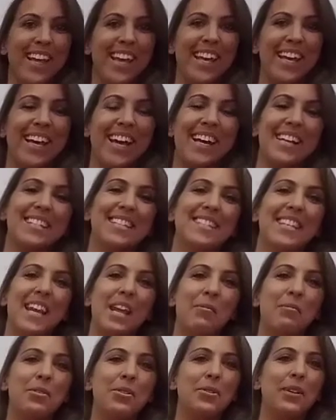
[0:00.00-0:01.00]
Hey guys,
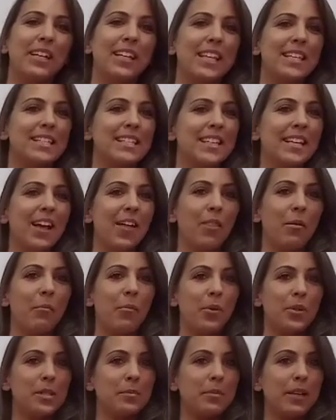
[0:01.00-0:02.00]
today we're doing a lesson on the
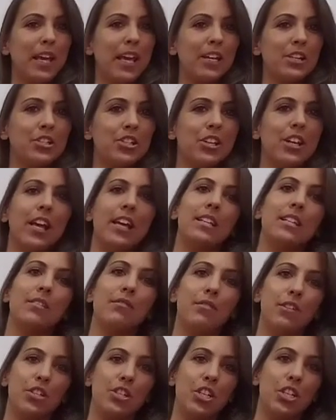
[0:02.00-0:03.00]
multiplication and
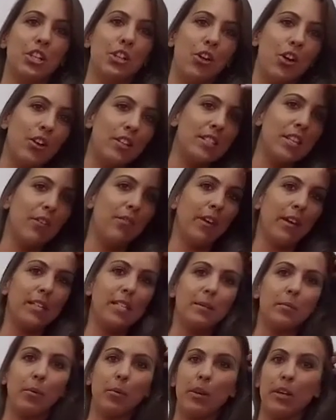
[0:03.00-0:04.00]
division laws of
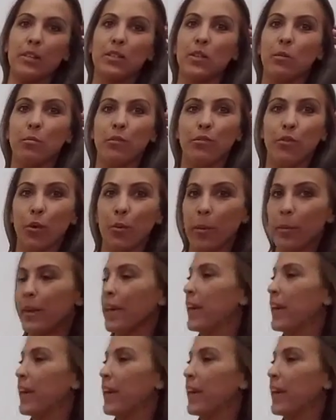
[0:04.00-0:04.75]
exponents. So before we